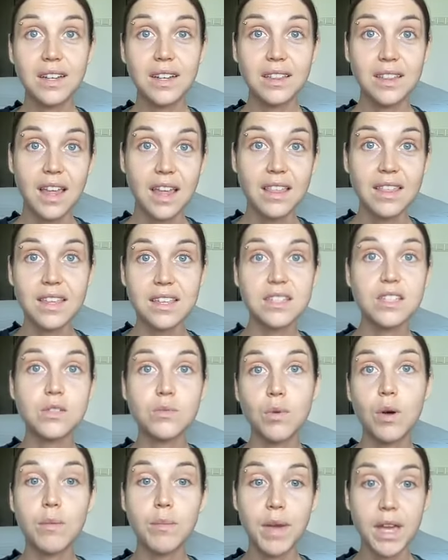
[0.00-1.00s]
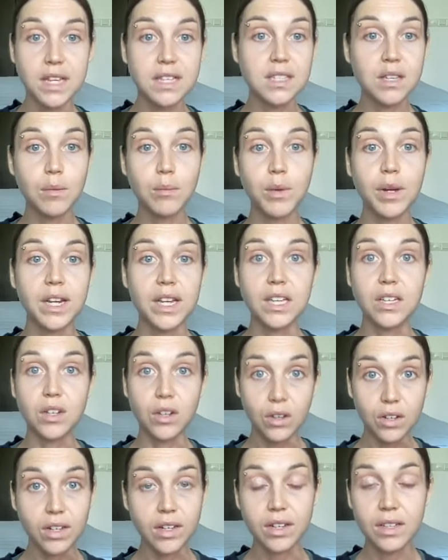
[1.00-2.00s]
that this is what makes somebody
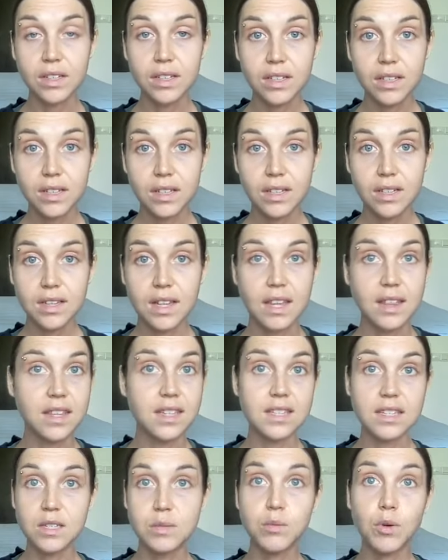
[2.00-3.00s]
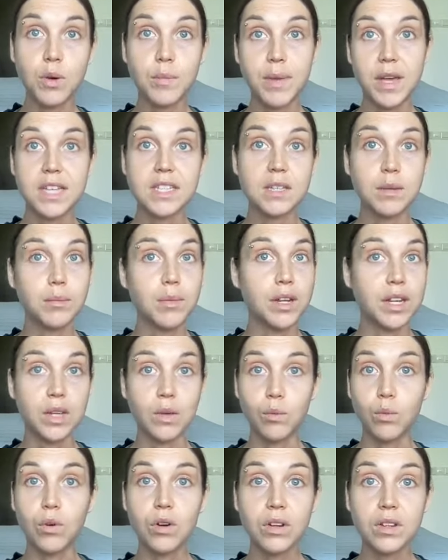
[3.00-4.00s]
good, that this is what makes somebody
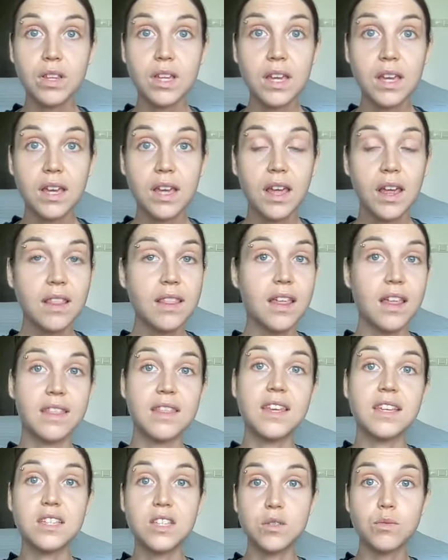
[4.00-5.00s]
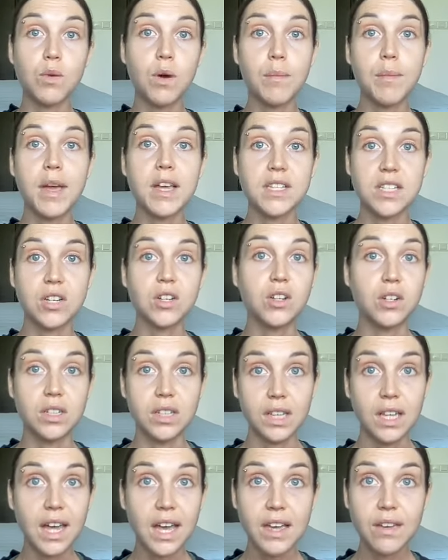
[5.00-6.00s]
worthy, that this is what makes a good
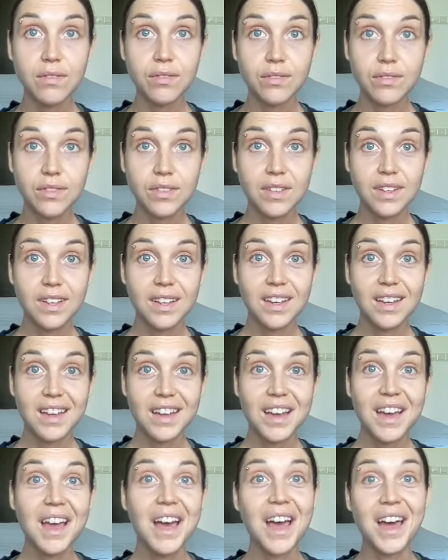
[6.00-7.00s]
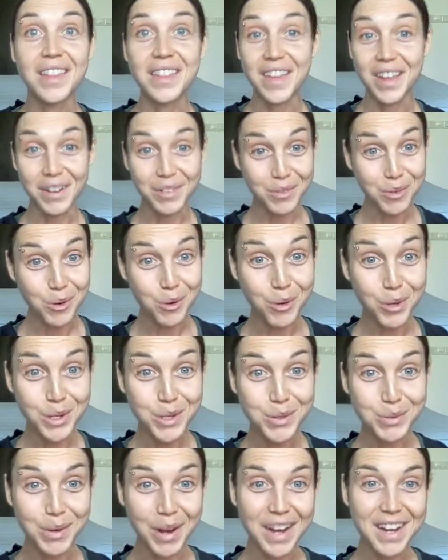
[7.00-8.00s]
life. And then, of
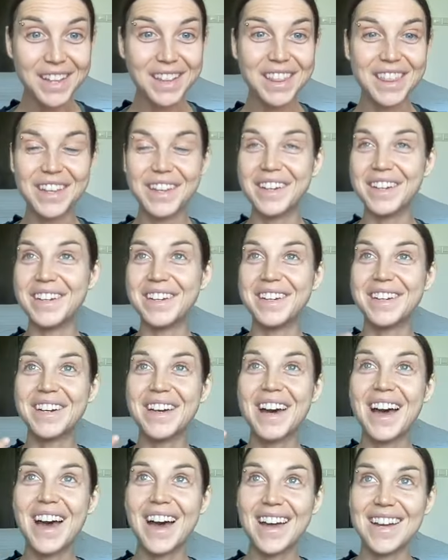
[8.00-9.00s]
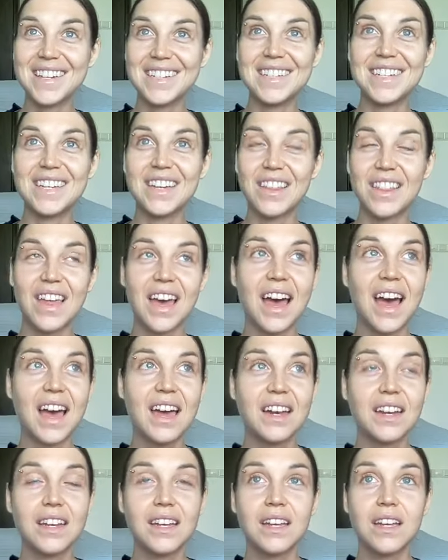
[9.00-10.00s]
course, right, the idea
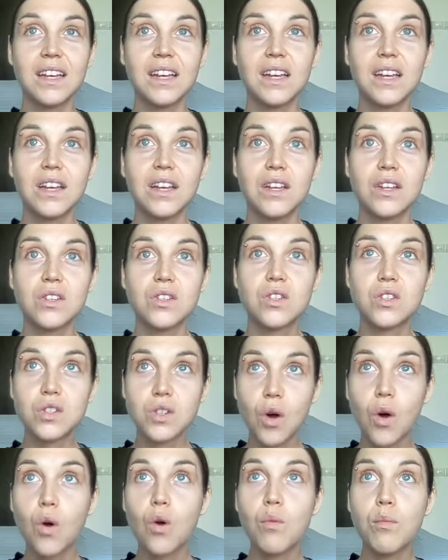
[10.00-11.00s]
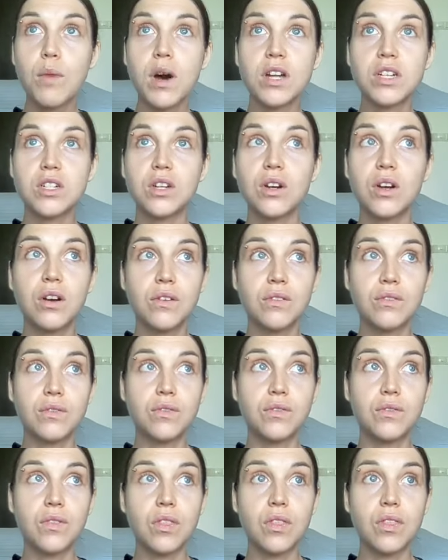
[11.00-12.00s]
that so much of
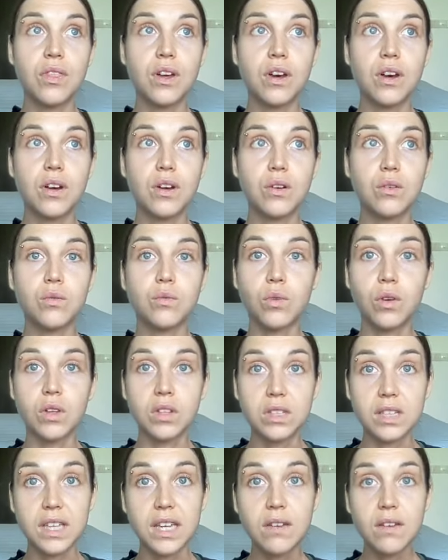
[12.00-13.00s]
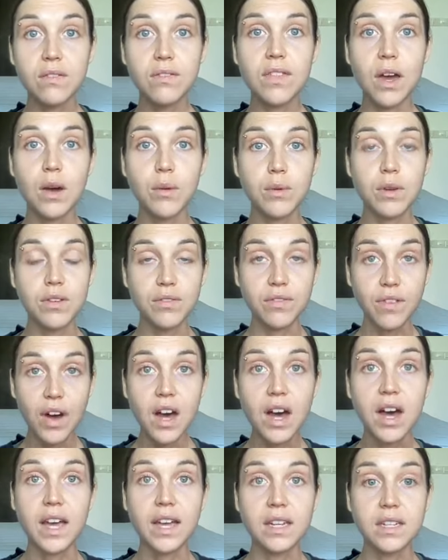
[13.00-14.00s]
the relief that we
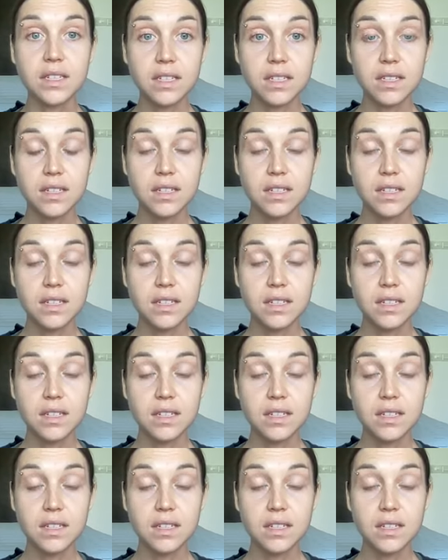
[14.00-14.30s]
find